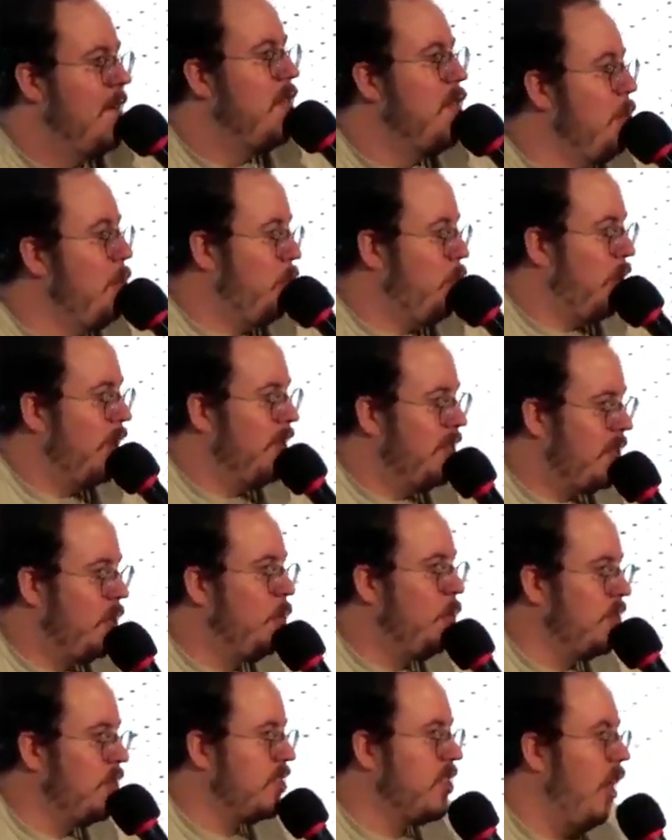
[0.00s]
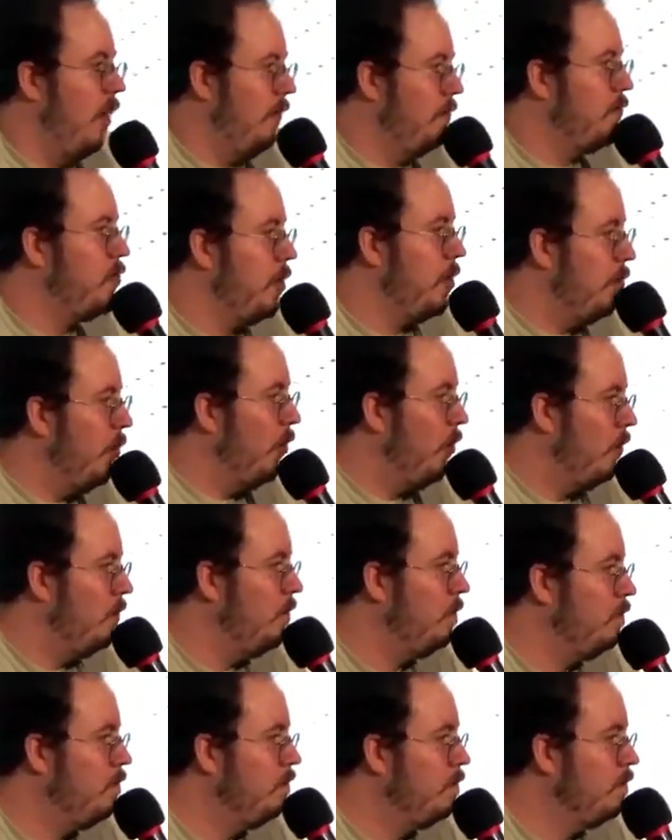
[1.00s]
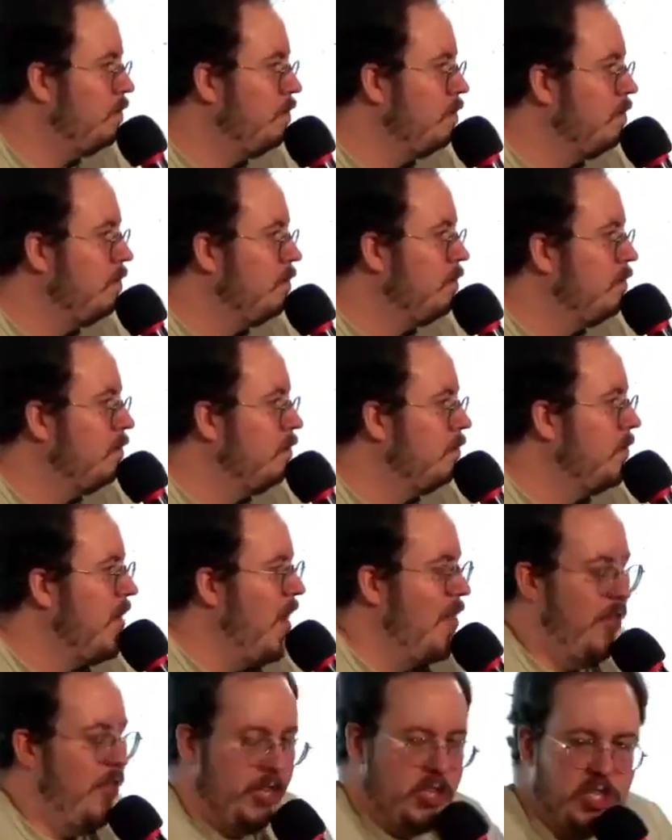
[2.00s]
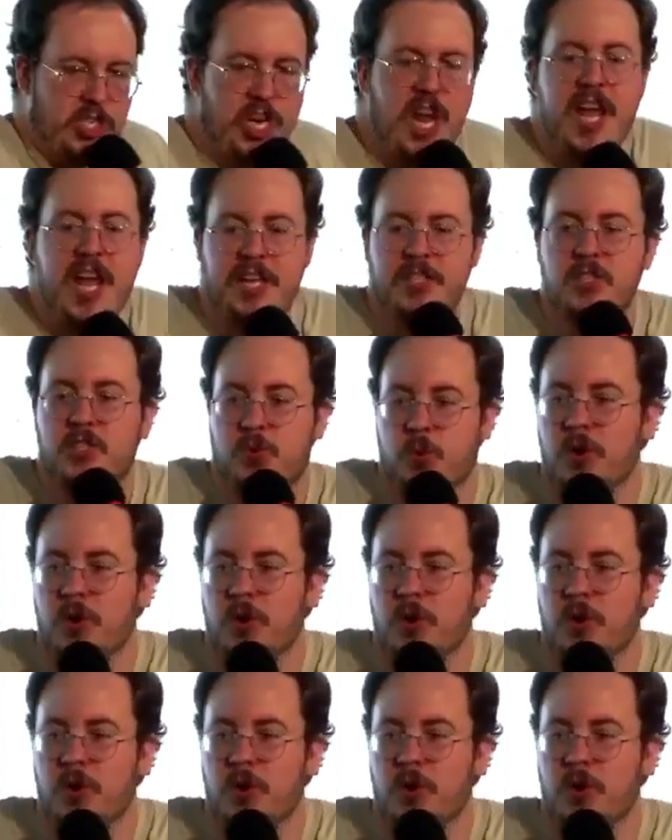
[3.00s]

the prison was comfortable, the chains were